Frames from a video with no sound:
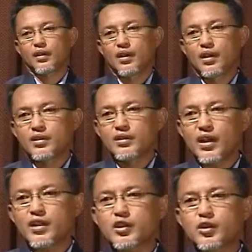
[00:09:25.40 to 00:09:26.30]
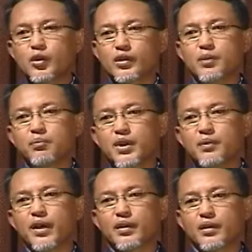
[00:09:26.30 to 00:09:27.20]
States should
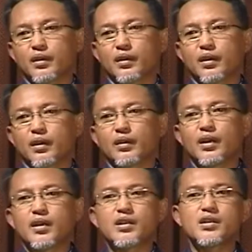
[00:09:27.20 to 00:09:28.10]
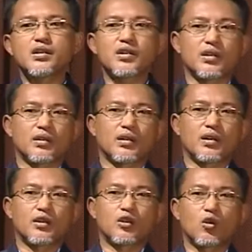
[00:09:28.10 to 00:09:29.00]
implement the decision
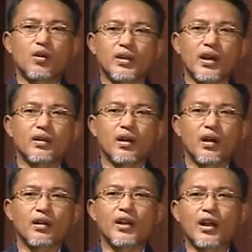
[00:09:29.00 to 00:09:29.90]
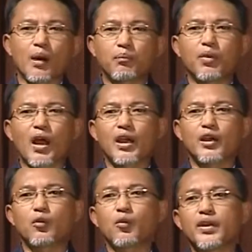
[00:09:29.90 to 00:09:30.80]
so that they comply
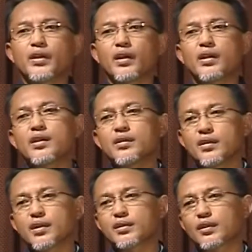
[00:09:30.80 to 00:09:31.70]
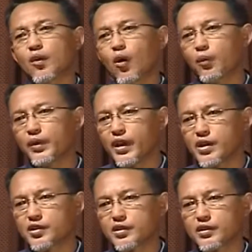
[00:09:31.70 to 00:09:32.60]
with their international
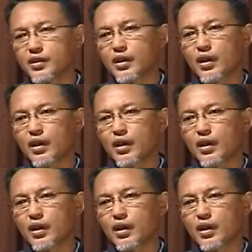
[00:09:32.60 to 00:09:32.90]
obligations,